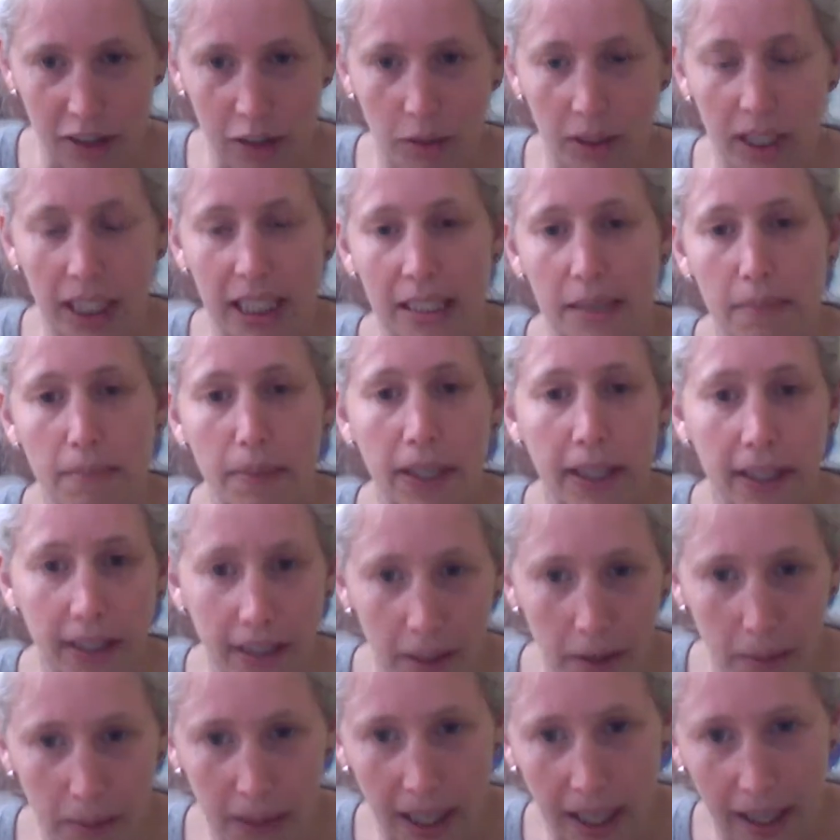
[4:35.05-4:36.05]
So he's been a
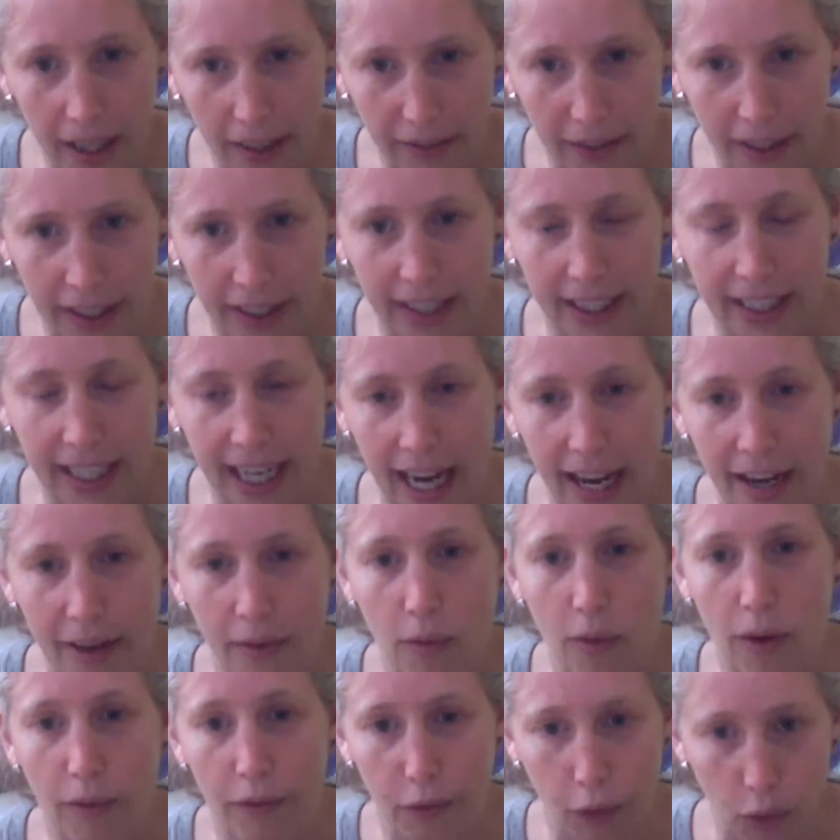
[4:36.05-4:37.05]
little bit elevated again,
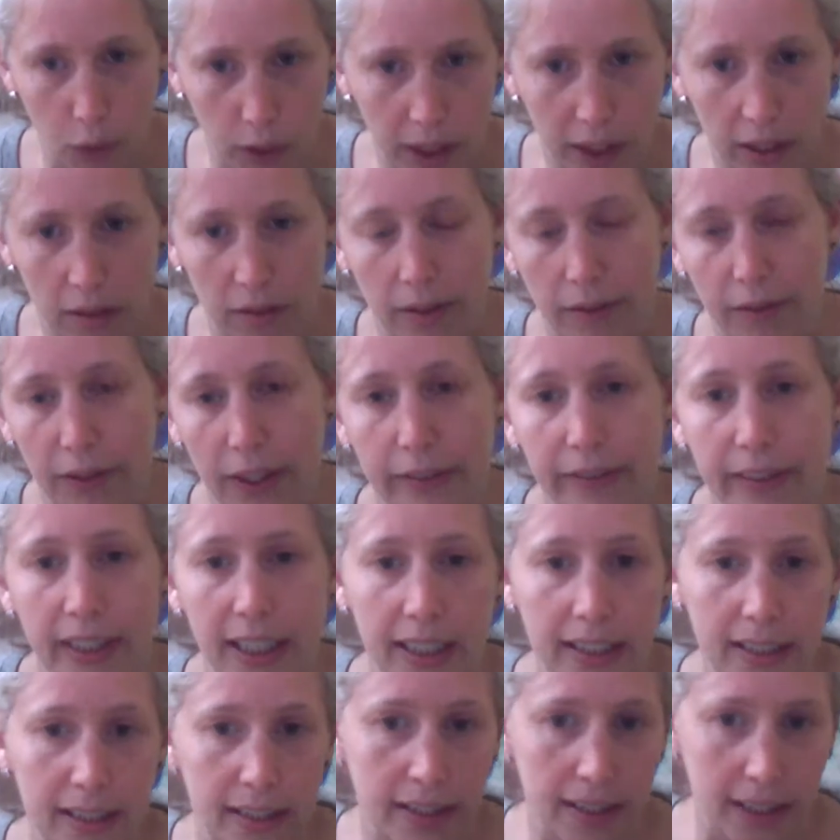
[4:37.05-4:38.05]
140s,
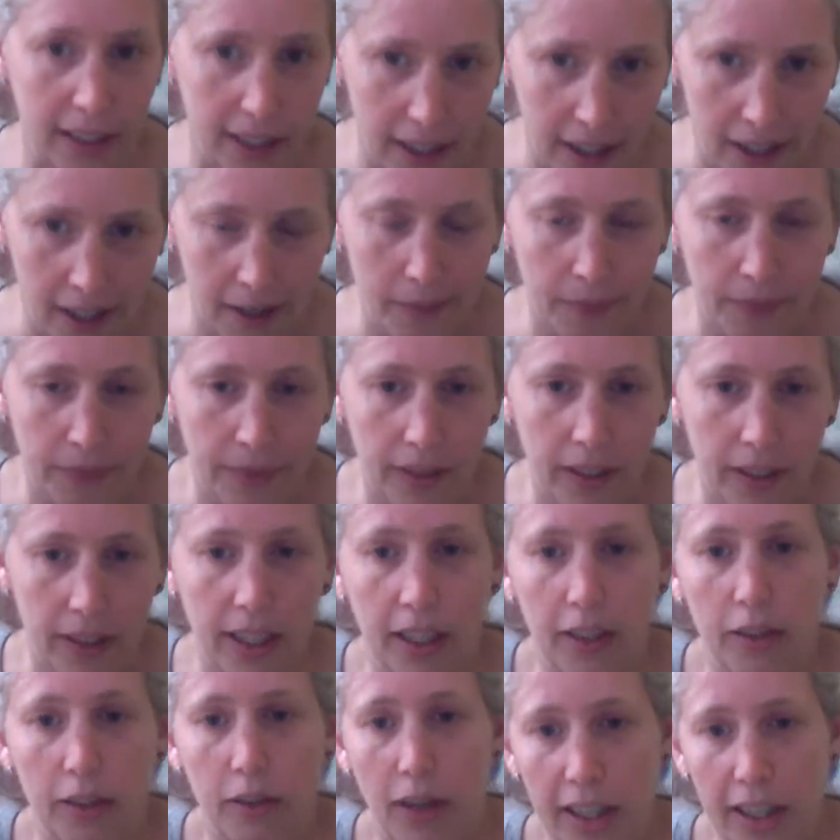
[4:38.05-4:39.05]
150s,
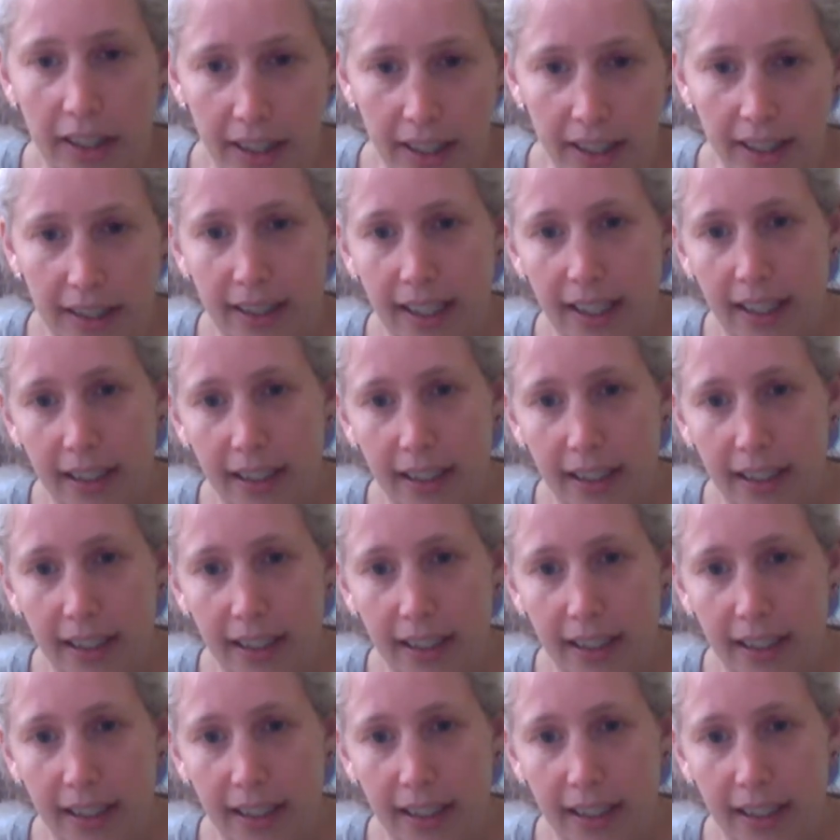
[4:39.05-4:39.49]
not horrendous.